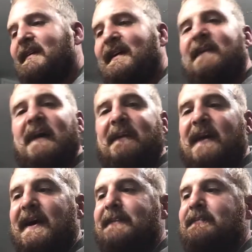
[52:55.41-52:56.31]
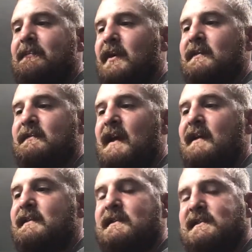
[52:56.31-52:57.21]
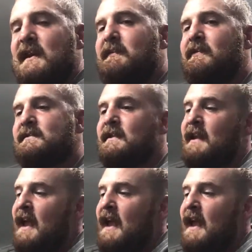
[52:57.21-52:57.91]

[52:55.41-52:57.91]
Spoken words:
in my mind. But yeah, the cheaper version,